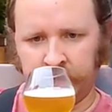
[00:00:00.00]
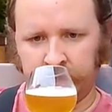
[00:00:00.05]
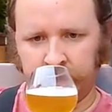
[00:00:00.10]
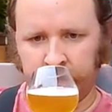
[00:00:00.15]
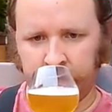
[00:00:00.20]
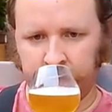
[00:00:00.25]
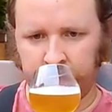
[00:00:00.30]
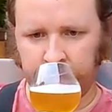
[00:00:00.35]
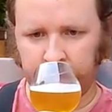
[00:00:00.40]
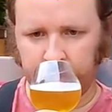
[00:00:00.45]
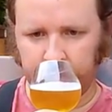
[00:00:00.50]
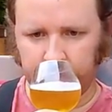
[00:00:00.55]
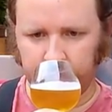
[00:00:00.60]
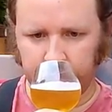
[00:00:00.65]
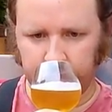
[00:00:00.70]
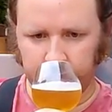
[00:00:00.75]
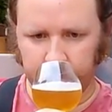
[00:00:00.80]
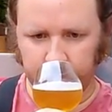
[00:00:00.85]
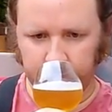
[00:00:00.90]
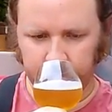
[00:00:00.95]

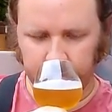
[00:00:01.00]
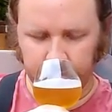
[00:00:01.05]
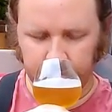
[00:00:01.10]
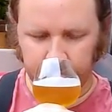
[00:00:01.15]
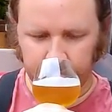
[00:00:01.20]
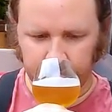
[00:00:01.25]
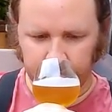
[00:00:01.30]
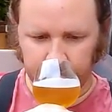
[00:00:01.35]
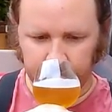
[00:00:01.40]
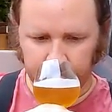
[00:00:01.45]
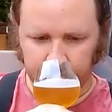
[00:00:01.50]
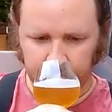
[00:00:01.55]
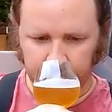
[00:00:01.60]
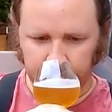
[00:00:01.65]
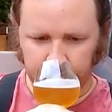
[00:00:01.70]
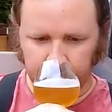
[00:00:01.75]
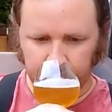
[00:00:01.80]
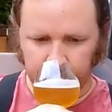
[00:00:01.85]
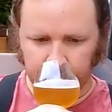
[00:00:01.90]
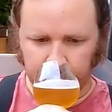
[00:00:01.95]

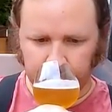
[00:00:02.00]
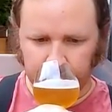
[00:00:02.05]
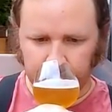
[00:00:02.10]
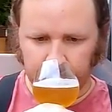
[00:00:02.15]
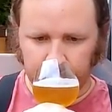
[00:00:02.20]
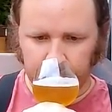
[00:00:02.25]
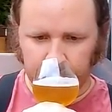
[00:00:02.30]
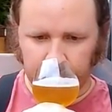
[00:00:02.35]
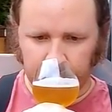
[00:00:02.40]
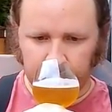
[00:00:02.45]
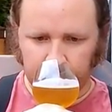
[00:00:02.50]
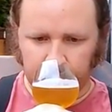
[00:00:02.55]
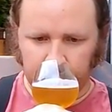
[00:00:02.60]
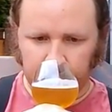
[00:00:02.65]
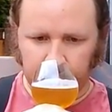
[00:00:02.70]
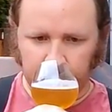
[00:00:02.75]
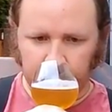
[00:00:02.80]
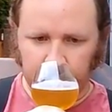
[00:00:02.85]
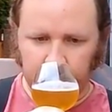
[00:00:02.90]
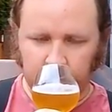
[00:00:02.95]

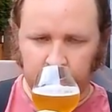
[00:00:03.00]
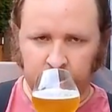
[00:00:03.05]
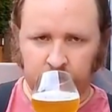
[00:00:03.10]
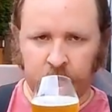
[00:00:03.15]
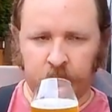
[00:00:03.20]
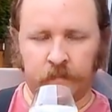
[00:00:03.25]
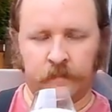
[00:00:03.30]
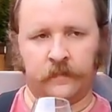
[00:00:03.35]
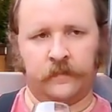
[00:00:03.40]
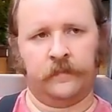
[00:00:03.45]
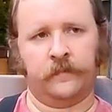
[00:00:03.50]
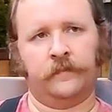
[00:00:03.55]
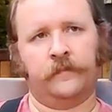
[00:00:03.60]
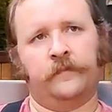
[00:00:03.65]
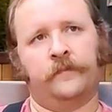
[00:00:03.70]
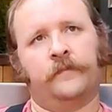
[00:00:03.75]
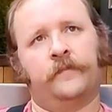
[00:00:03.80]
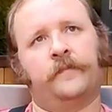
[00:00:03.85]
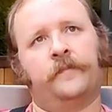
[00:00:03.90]
Nobody speaks.